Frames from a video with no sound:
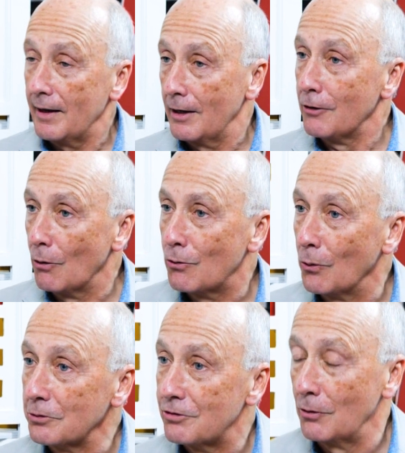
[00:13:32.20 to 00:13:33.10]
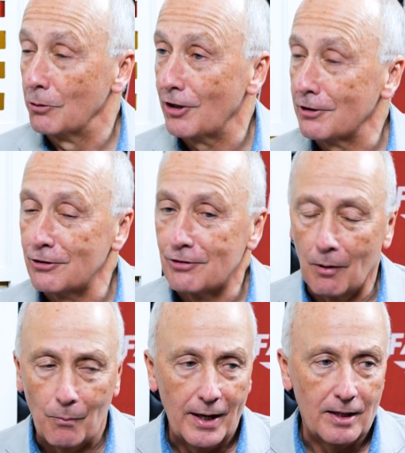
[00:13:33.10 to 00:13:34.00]
I know your courts, your judges
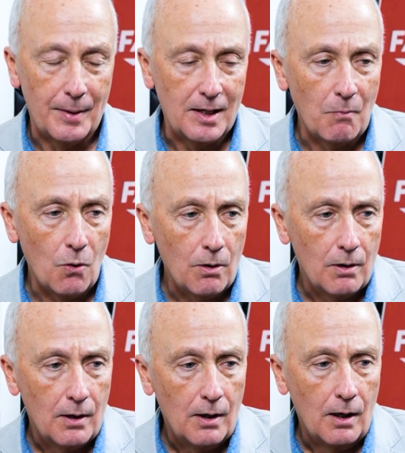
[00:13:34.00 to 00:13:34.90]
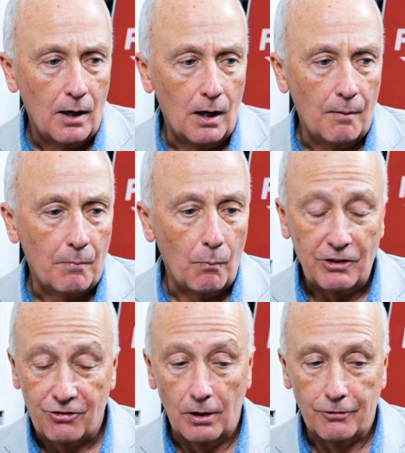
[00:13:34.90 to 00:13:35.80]
don't wear them anymore.
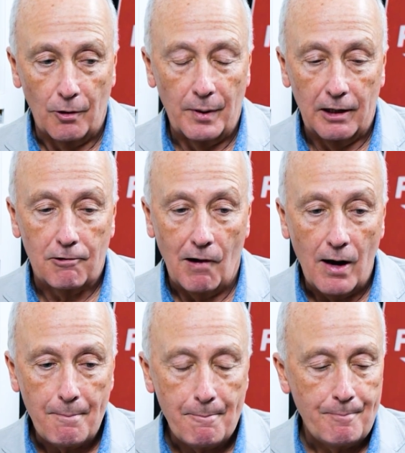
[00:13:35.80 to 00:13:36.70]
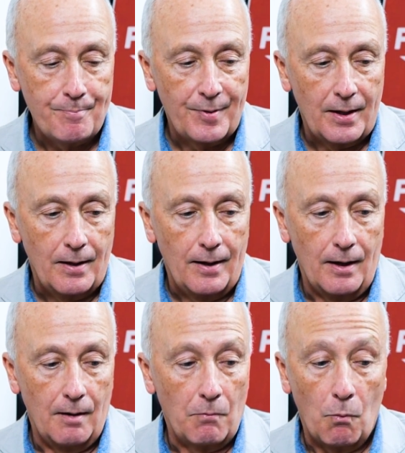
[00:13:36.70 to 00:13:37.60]
We still do in crime.
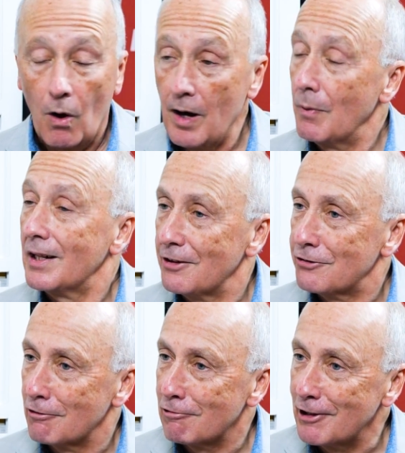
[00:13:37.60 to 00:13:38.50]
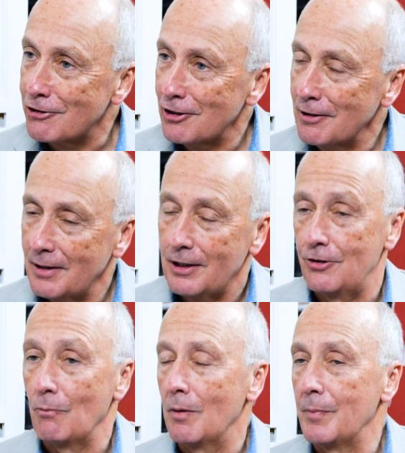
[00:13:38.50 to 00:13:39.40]
Why? Well, it's a tradition.
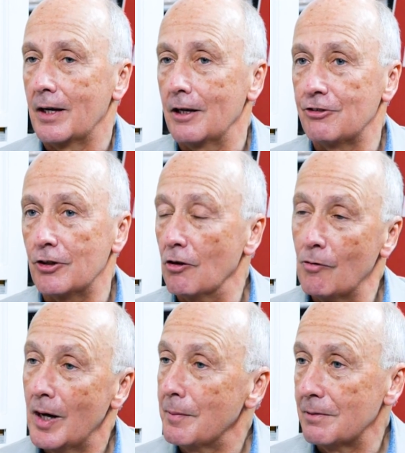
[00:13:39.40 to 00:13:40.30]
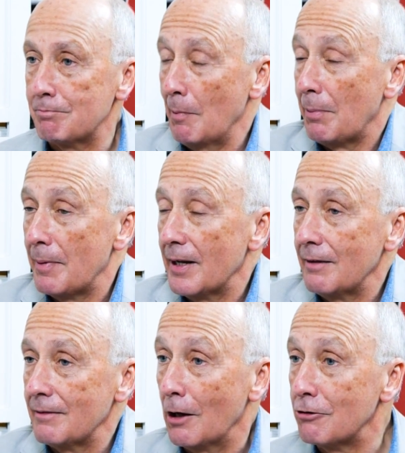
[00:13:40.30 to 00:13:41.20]
Is it one we're going to do away with?
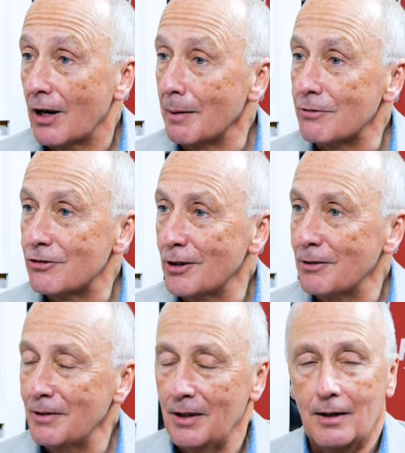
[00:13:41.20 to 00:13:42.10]
Probably no time soon.